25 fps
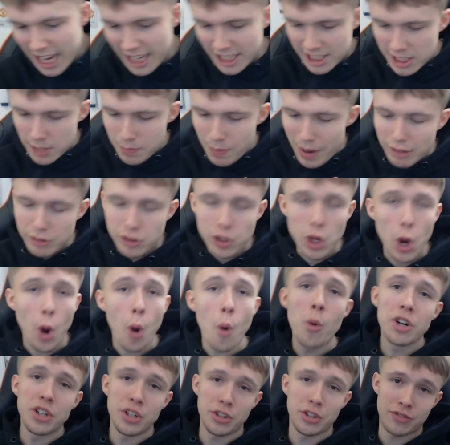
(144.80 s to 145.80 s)
it's about
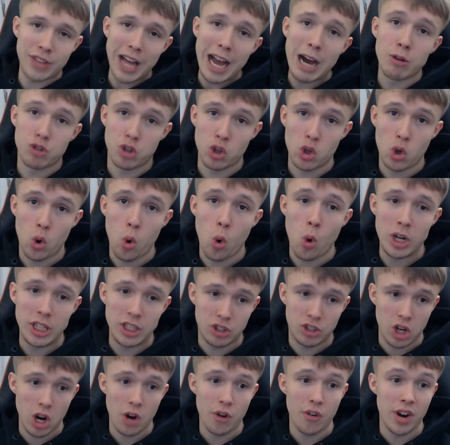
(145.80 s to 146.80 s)
200,000
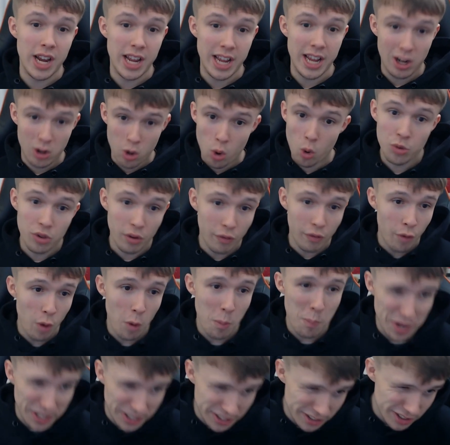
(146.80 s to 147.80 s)
coins currently, according to
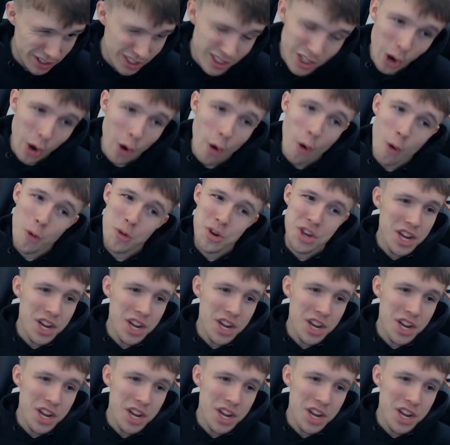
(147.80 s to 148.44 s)
footbin. So, you